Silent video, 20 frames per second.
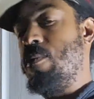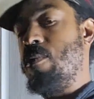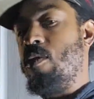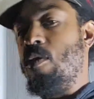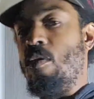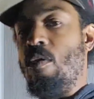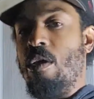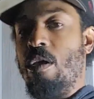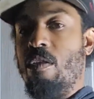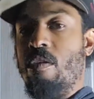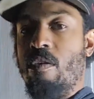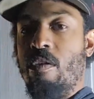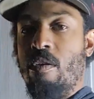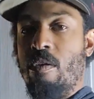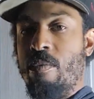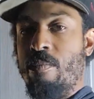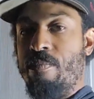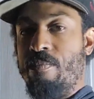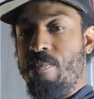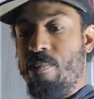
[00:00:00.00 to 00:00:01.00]
You get to
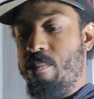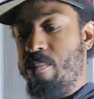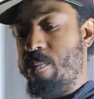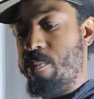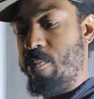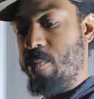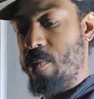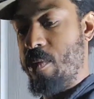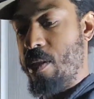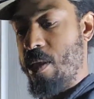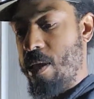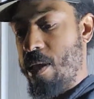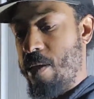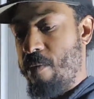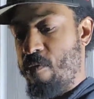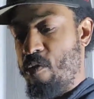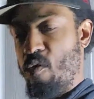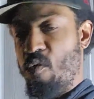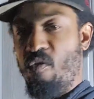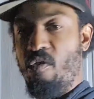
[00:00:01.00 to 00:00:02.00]

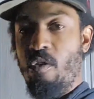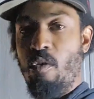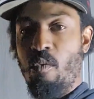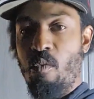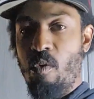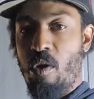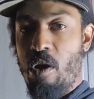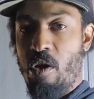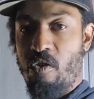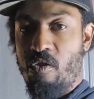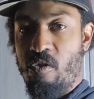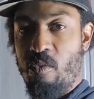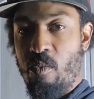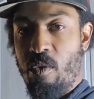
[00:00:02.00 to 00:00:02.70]
If you feel rushed